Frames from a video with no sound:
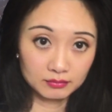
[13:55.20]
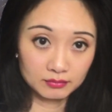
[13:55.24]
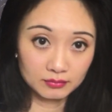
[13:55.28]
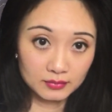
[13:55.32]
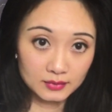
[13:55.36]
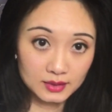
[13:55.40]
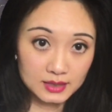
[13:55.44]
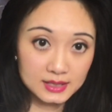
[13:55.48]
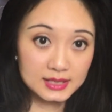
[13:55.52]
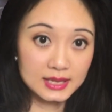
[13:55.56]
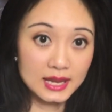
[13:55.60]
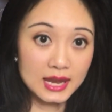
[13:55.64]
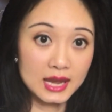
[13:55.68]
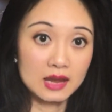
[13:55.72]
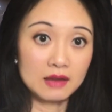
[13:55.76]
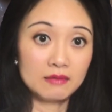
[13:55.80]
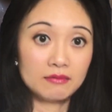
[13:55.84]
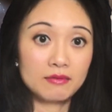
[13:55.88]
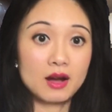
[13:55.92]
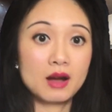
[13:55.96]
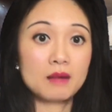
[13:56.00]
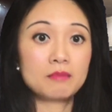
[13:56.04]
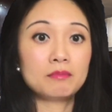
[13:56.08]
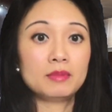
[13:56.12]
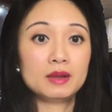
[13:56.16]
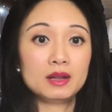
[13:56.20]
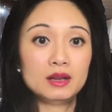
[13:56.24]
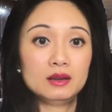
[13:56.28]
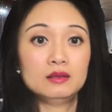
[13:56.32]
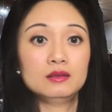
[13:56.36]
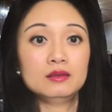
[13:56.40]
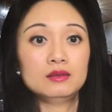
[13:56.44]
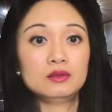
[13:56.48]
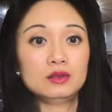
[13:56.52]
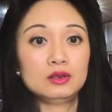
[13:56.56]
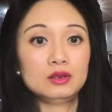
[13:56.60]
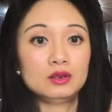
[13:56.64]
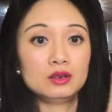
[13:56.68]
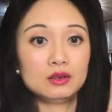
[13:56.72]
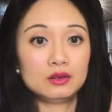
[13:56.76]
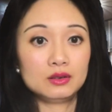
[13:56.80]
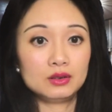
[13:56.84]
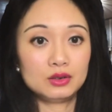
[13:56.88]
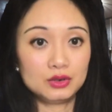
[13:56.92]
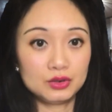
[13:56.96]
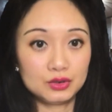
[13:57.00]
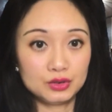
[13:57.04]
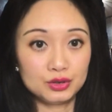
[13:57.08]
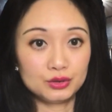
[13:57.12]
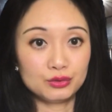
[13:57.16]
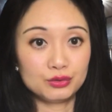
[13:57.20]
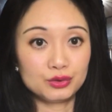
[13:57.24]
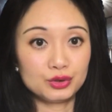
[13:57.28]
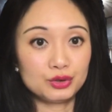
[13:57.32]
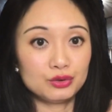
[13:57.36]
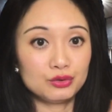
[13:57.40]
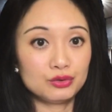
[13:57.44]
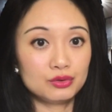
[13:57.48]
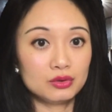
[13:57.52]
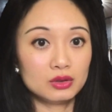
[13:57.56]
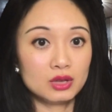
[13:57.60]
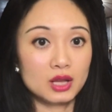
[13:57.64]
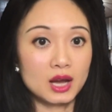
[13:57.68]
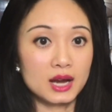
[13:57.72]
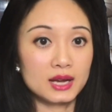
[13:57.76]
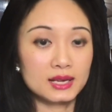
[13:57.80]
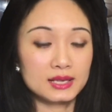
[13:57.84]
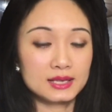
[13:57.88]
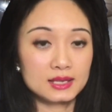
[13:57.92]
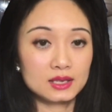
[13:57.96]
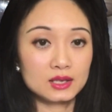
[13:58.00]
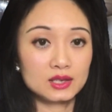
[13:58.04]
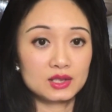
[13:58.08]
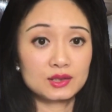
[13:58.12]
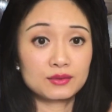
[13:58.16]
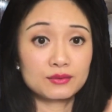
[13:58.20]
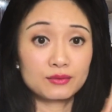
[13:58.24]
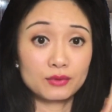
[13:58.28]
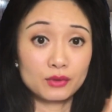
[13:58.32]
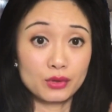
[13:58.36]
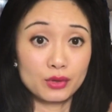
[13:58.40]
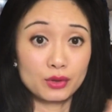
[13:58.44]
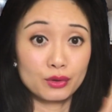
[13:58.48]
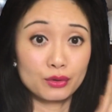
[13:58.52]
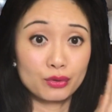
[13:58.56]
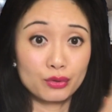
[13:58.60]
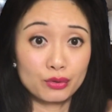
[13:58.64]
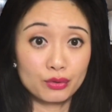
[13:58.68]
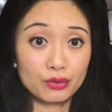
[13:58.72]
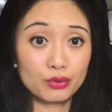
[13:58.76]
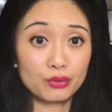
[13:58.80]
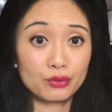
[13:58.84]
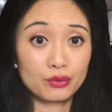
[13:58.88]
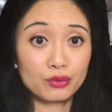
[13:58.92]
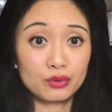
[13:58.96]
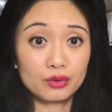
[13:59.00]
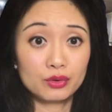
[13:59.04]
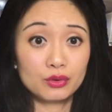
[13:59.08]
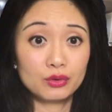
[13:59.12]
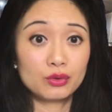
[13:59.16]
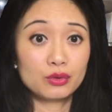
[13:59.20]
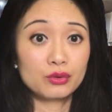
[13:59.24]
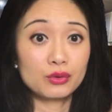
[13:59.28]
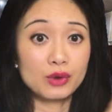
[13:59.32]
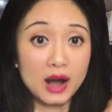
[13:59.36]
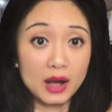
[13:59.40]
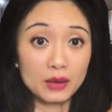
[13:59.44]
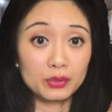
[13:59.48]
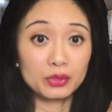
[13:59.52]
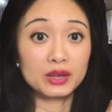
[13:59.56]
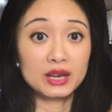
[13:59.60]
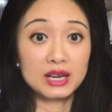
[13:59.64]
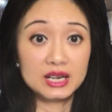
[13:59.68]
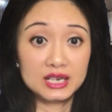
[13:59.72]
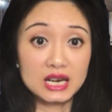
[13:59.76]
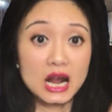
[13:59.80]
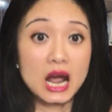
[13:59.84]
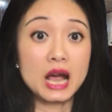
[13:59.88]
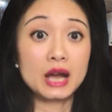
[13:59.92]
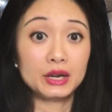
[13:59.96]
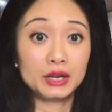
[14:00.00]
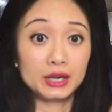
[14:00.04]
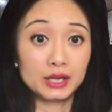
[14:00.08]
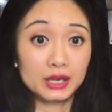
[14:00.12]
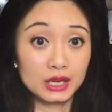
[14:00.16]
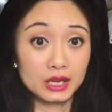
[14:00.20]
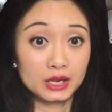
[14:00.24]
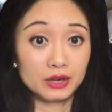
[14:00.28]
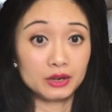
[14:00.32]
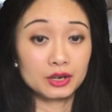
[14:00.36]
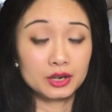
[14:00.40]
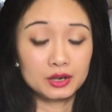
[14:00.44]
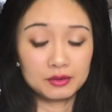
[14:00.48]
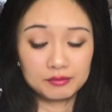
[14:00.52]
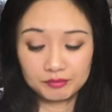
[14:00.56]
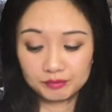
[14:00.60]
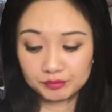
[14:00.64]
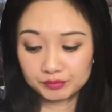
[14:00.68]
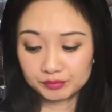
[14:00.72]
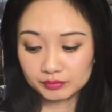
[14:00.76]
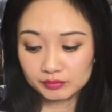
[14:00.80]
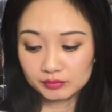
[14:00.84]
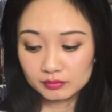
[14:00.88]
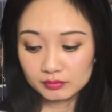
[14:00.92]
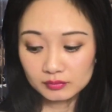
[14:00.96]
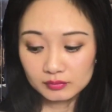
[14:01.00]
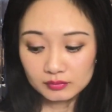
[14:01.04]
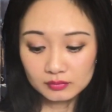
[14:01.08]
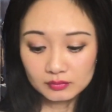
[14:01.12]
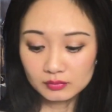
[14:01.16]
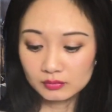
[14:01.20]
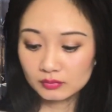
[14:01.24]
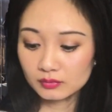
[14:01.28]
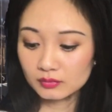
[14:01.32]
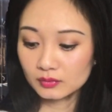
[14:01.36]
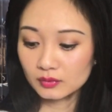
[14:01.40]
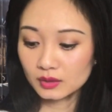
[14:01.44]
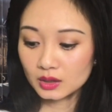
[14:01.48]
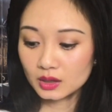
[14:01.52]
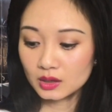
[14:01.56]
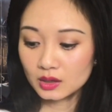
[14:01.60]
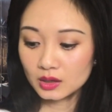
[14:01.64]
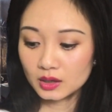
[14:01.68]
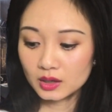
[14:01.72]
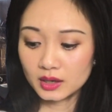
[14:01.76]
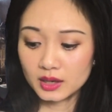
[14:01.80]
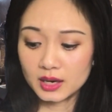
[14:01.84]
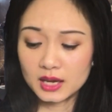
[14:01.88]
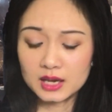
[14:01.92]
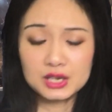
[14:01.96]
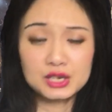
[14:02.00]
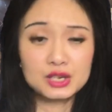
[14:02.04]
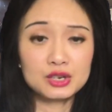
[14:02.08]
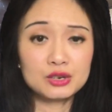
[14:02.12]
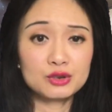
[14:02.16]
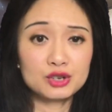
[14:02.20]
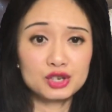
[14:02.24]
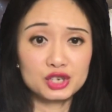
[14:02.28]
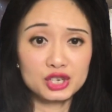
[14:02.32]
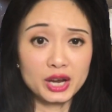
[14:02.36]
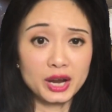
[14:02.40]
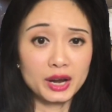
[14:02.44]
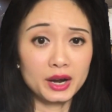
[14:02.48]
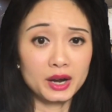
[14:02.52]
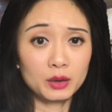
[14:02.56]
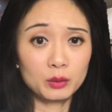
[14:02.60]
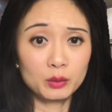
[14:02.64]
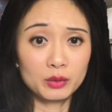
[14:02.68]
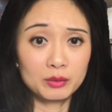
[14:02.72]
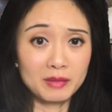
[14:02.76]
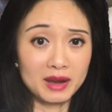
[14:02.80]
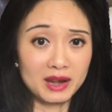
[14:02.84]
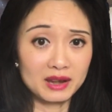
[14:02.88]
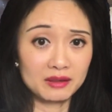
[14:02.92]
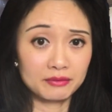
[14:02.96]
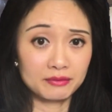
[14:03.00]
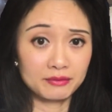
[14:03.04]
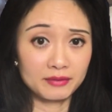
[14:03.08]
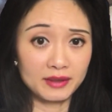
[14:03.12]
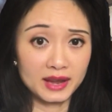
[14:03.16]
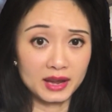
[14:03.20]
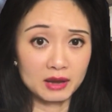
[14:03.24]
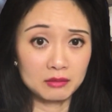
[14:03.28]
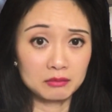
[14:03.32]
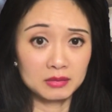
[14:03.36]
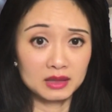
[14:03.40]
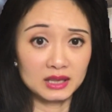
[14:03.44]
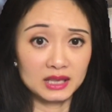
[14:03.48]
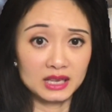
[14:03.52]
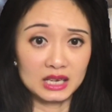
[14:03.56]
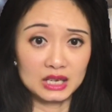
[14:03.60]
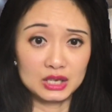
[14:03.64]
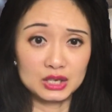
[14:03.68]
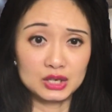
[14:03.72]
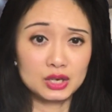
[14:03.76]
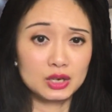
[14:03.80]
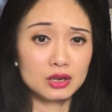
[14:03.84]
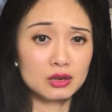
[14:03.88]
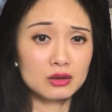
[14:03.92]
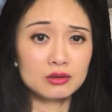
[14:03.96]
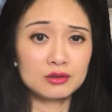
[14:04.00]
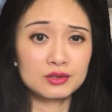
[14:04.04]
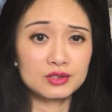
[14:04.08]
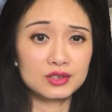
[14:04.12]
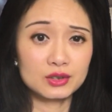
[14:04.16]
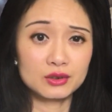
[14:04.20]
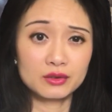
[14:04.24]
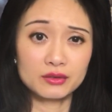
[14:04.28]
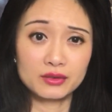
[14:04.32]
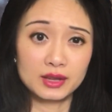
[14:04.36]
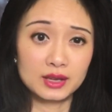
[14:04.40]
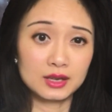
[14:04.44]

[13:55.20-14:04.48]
save up and do utilize this for the through, throughout the entire year. And I do share it with my family too, so they